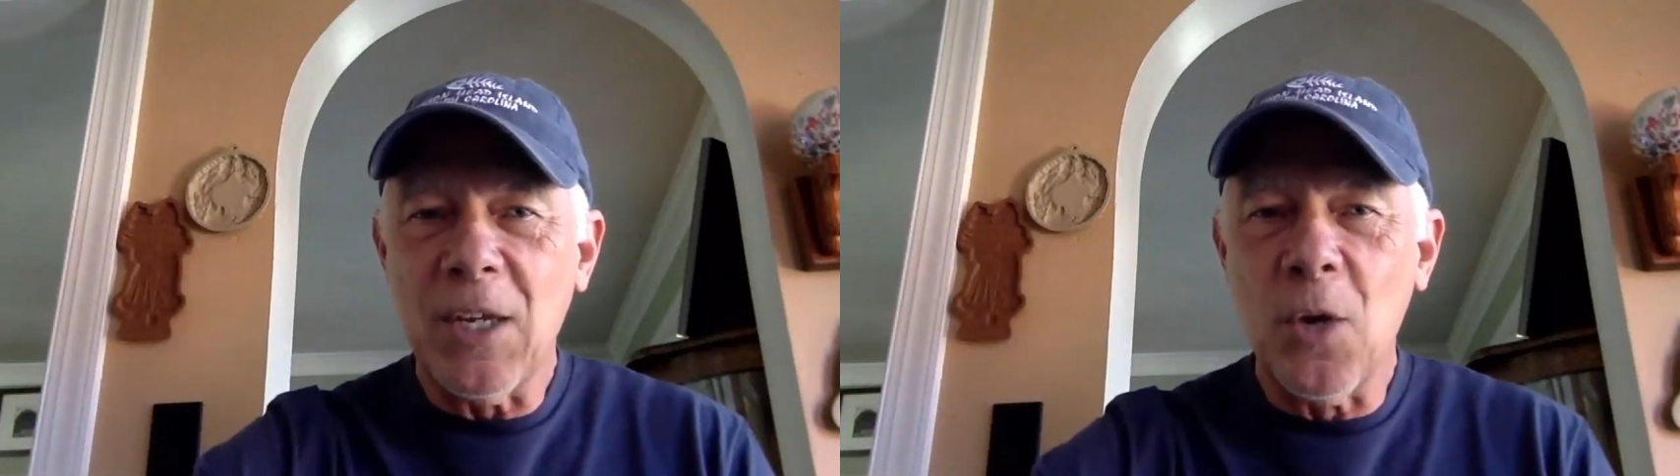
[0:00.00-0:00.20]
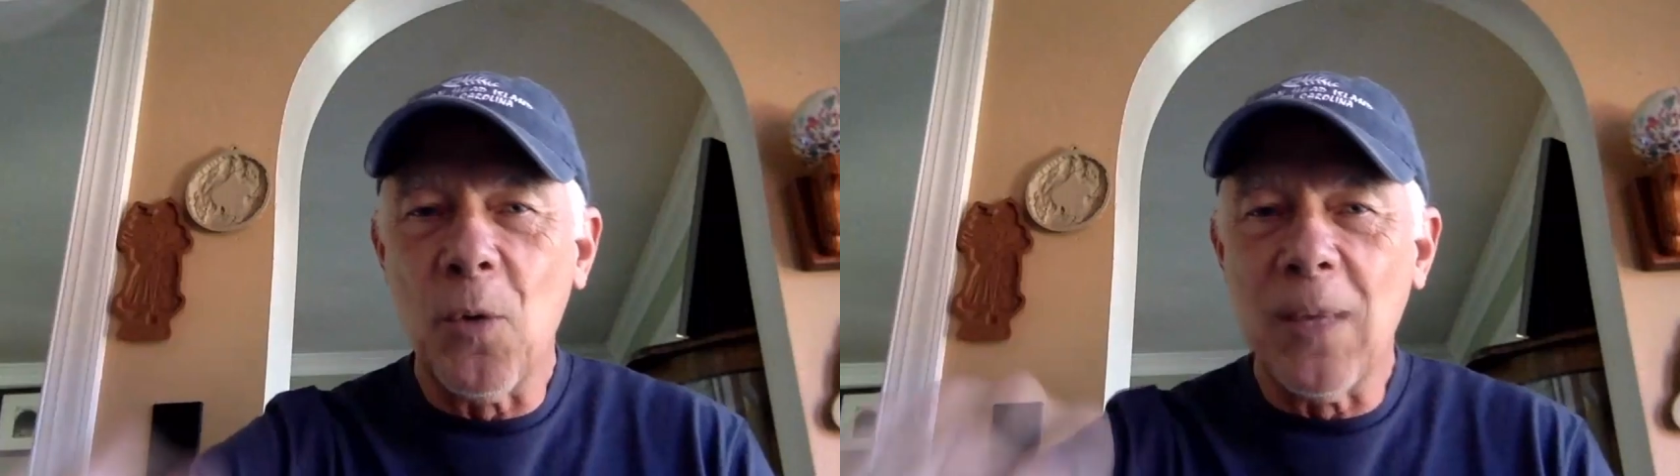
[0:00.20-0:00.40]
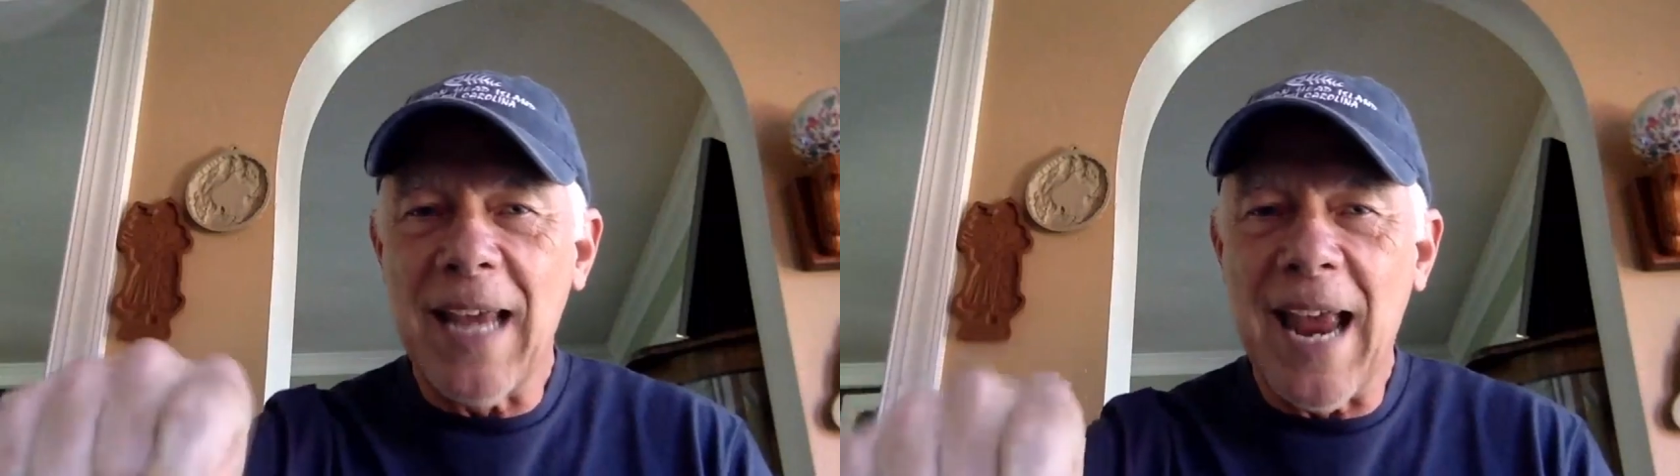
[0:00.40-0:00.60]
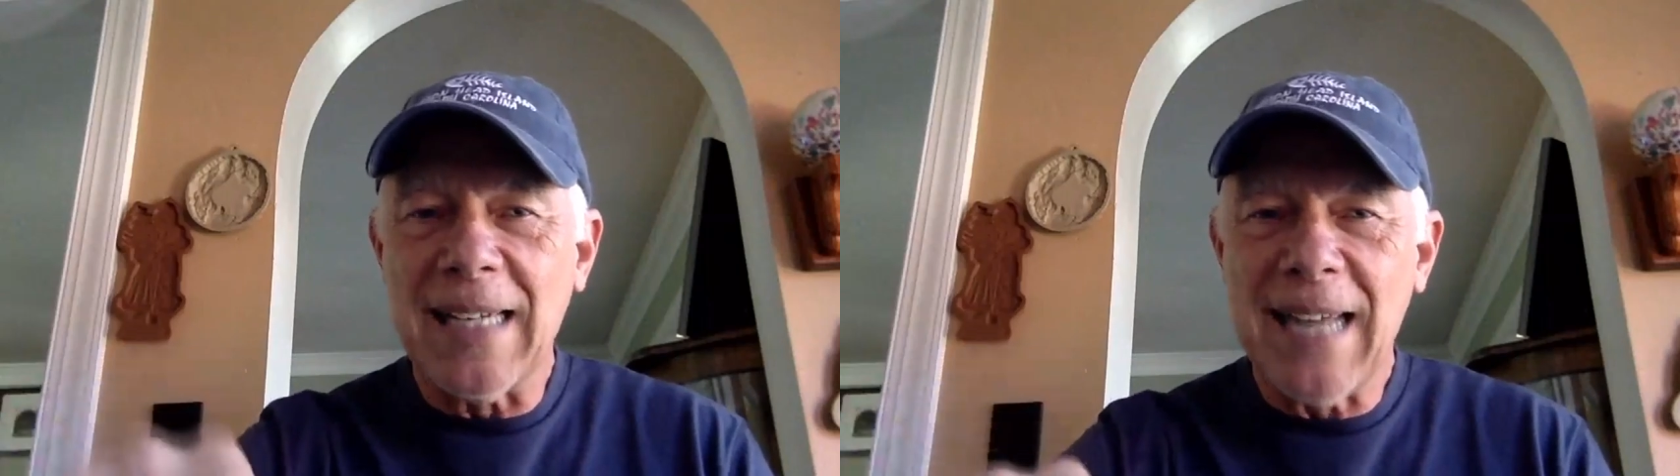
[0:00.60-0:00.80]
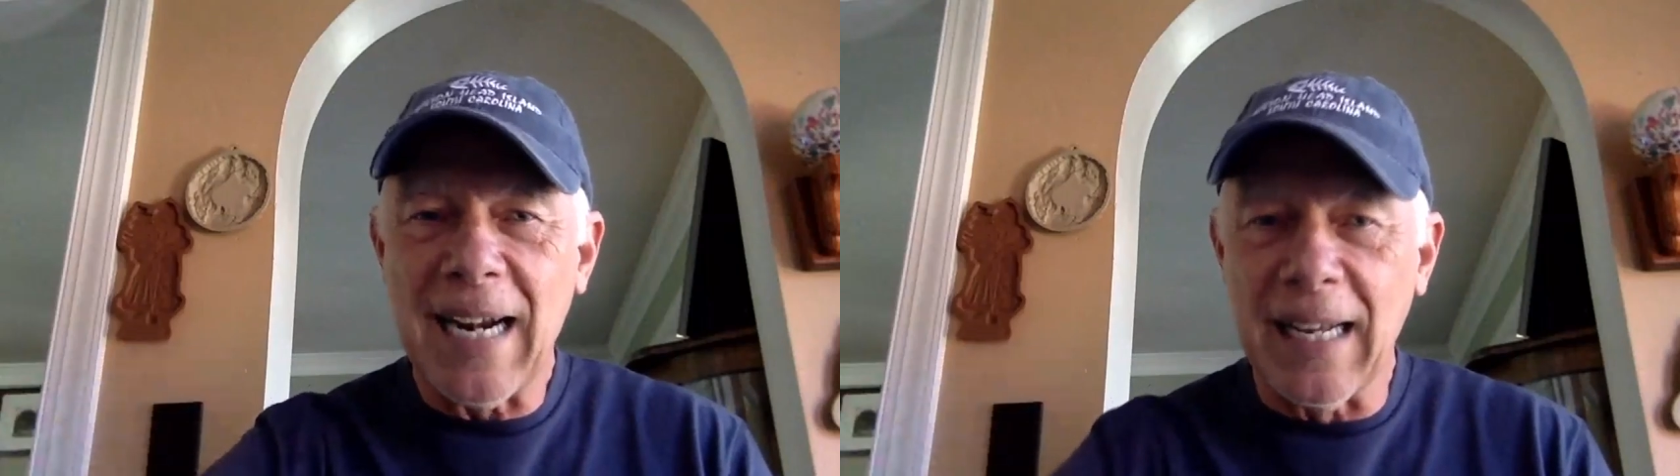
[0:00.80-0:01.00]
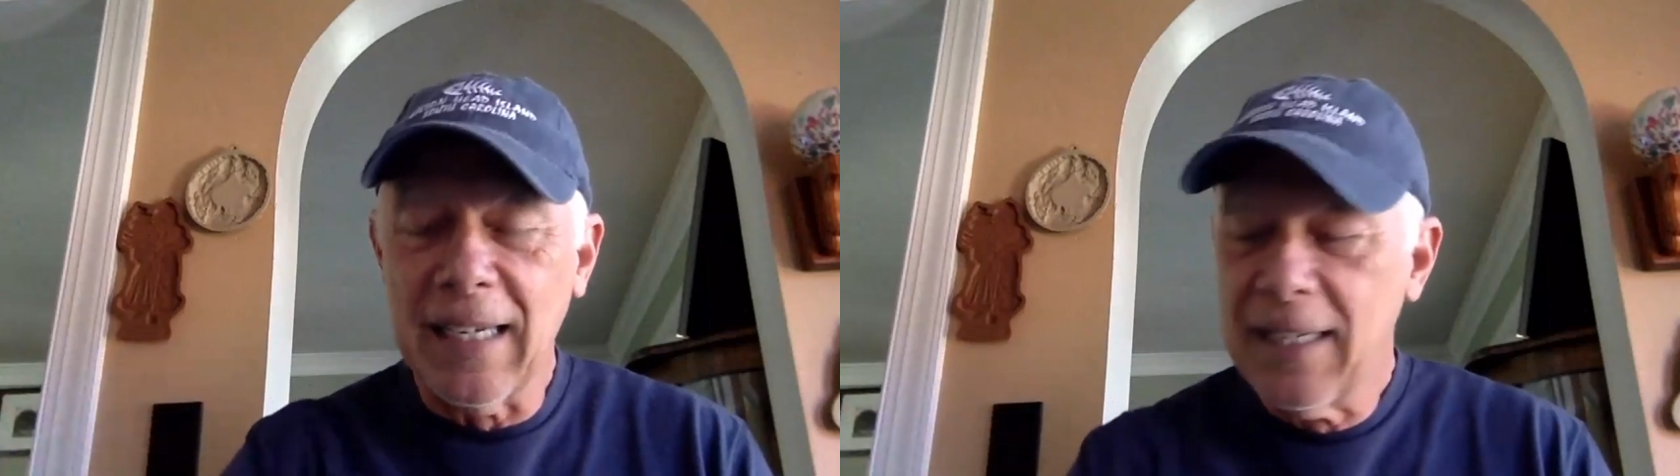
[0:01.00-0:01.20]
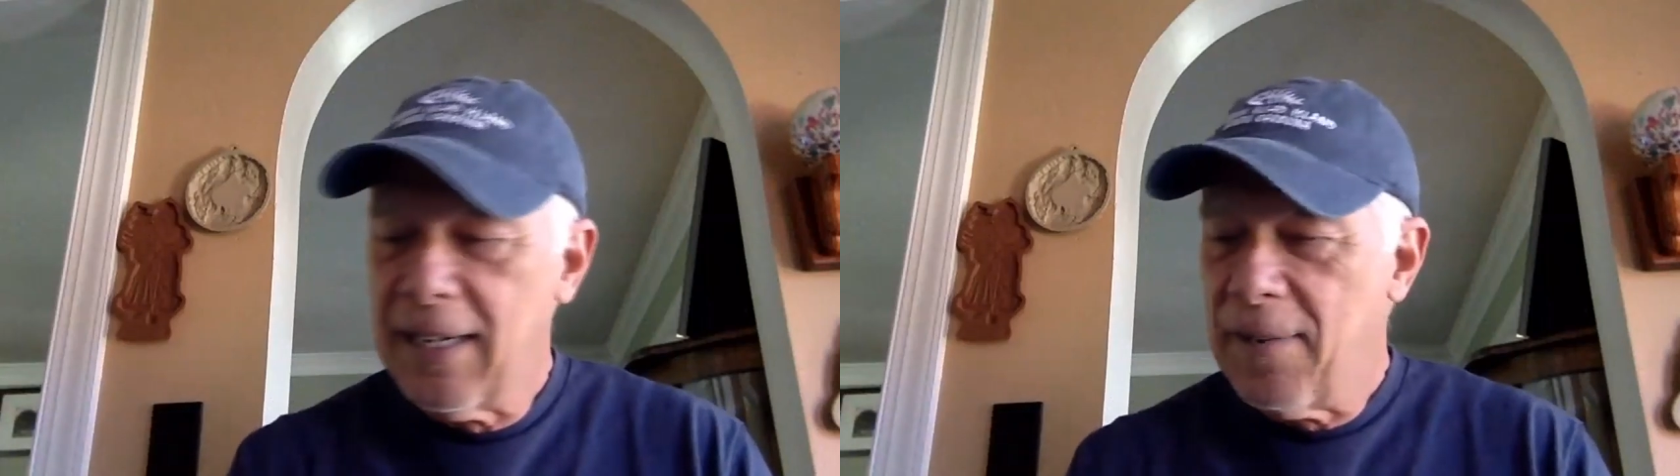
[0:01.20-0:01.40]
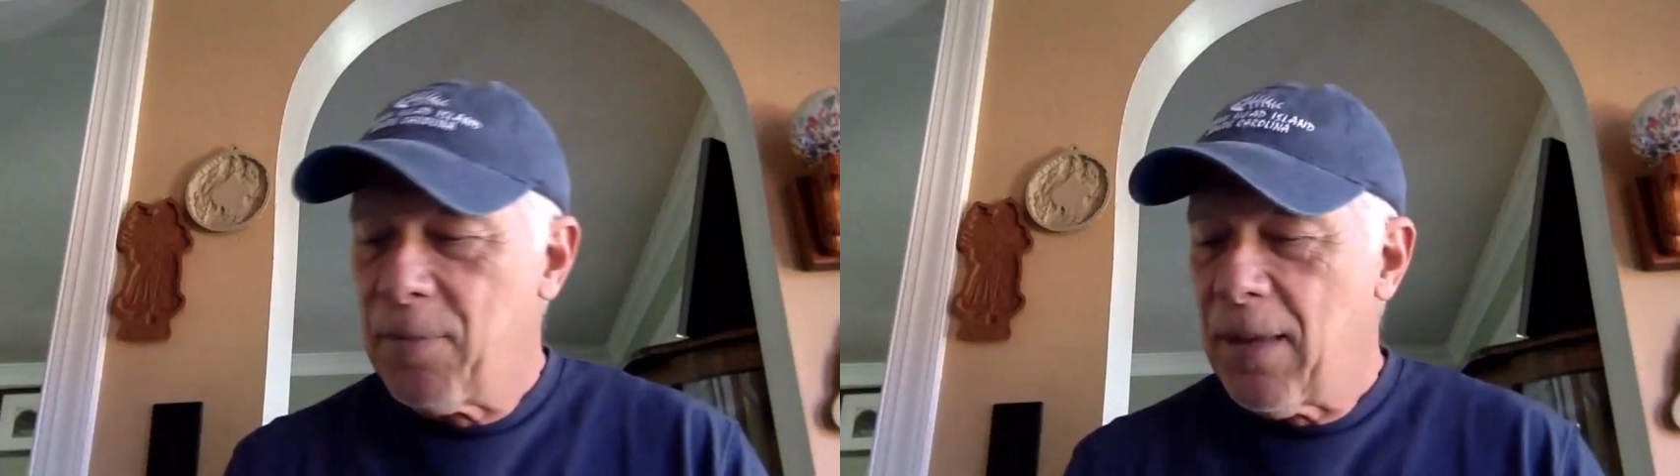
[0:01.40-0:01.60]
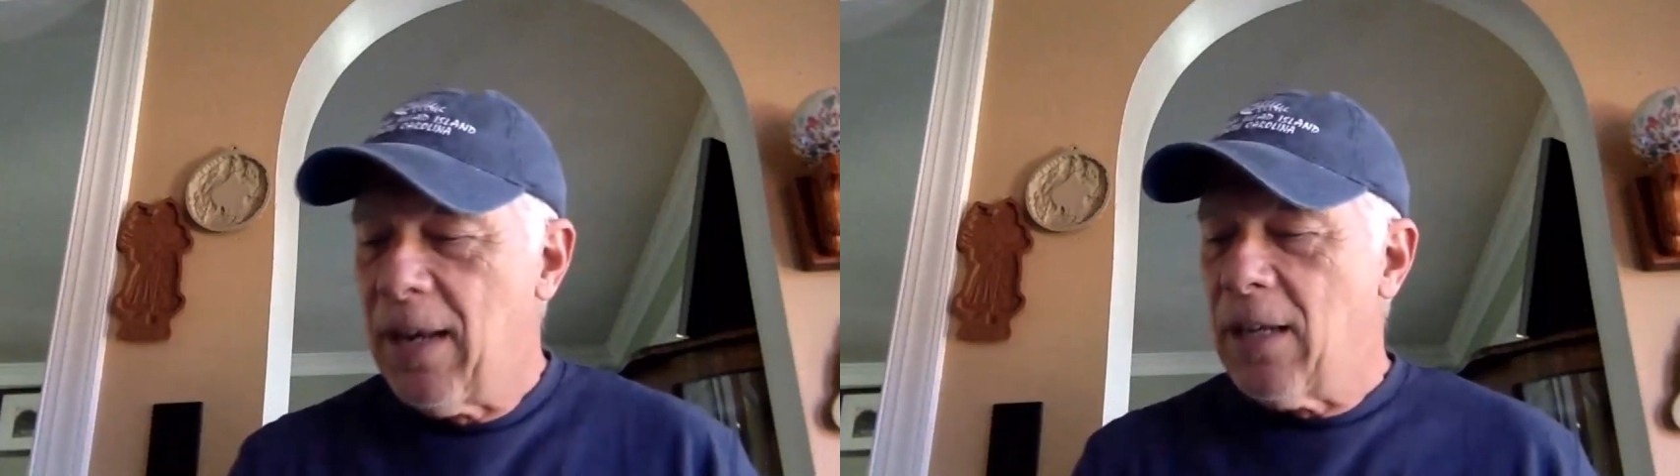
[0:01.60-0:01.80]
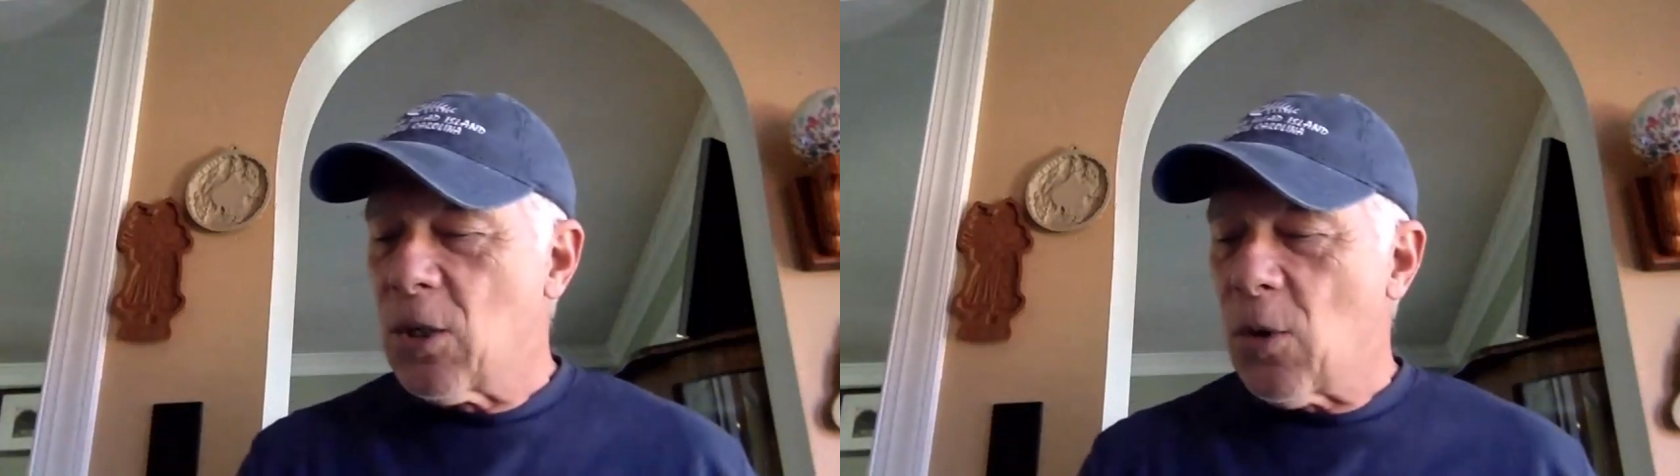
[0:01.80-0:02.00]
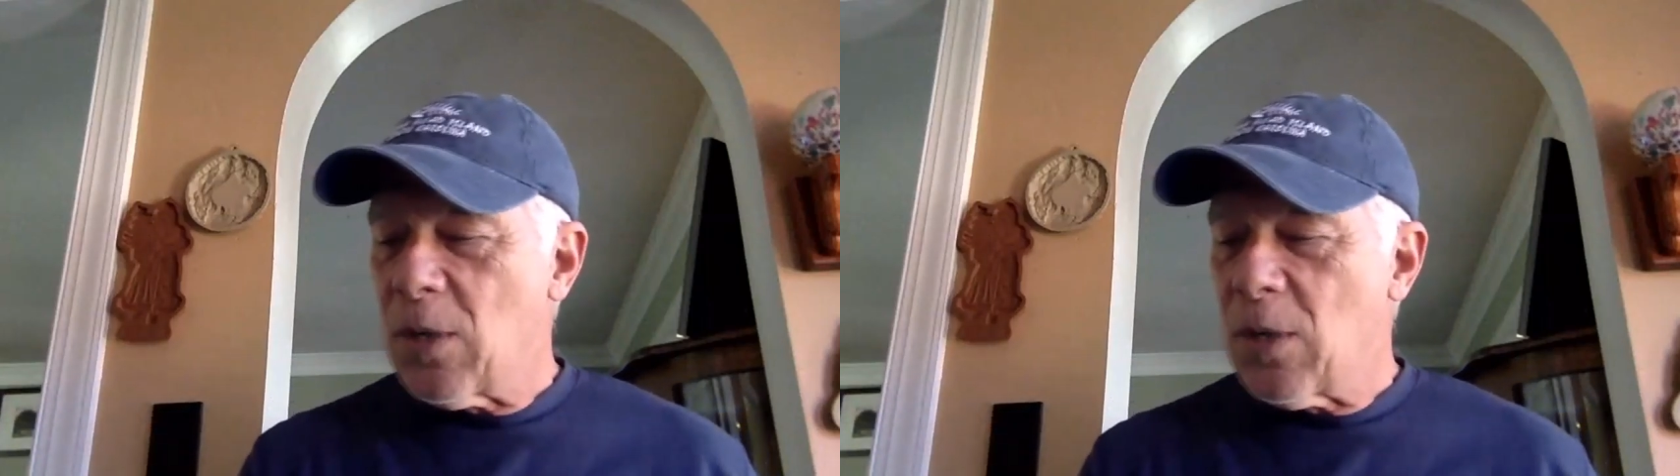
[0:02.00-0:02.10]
you were the antenna. Yeah.